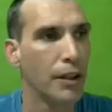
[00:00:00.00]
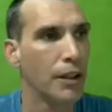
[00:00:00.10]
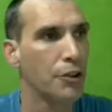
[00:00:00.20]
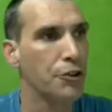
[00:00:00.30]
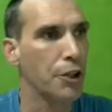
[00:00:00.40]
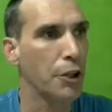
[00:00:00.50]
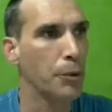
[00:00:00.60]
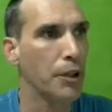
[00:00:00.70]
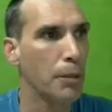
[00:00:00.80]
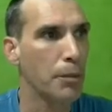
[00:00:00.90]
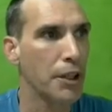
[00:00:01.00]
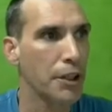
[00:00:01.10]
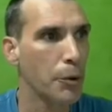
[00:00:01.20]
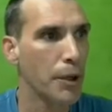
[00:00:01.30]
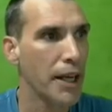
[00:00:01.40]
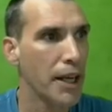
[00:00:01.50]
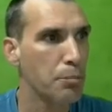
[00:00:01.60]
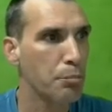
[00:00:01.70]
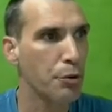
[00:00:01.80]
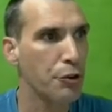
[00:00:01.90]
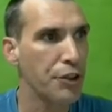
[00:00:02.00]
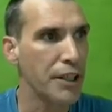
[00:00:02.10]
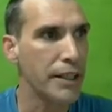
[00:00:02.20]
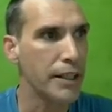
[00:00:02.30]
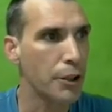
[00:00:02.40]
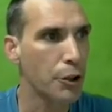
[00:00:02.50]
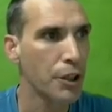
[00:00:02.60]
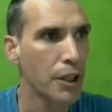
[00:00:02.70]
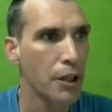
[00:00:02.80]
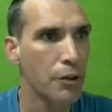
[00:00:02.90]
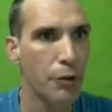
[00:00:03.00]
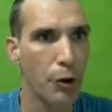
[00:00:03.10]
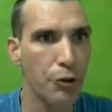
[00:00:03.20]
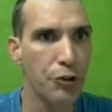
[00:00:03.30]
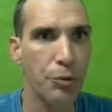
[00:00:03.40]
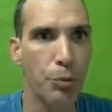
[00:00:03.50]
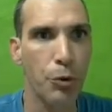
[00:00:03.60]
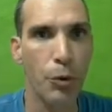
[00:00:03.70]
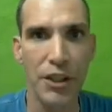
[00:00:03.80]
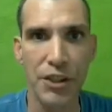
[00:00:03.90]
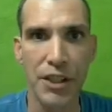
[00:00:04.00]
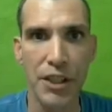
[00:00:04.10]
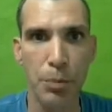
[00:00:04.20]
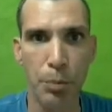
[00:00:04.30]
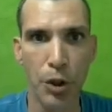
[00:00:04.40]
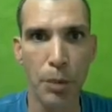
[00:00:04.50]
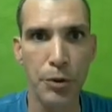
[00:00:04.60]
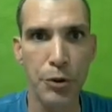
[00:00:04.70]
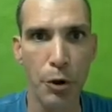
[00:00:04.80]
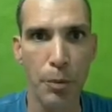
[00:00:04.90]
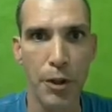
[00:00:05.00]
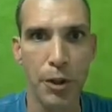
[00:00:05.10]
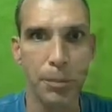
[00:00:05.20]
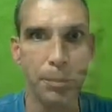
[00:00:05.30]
So I'm going to go ahead and proceed here. First, we're going to need to pull up a terminal.